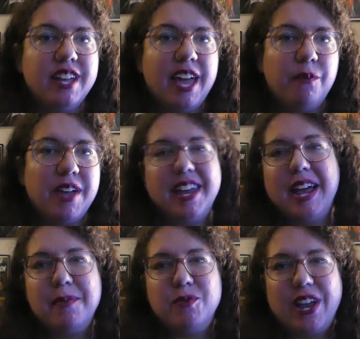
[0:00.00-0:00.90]
and we had a
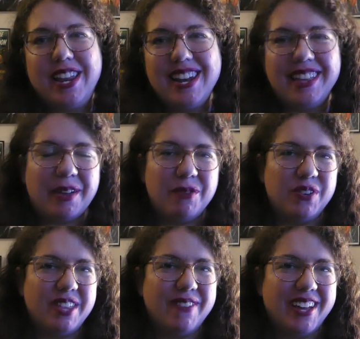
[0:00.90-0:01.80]
hype train, and that was
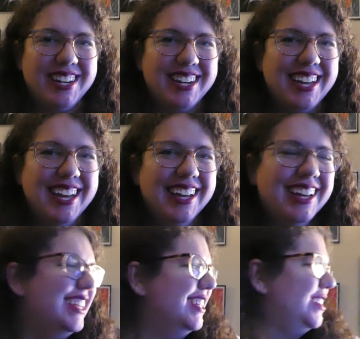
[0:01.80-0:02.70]
really fun.
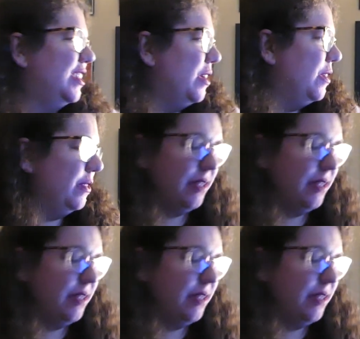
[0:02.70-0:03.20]
So,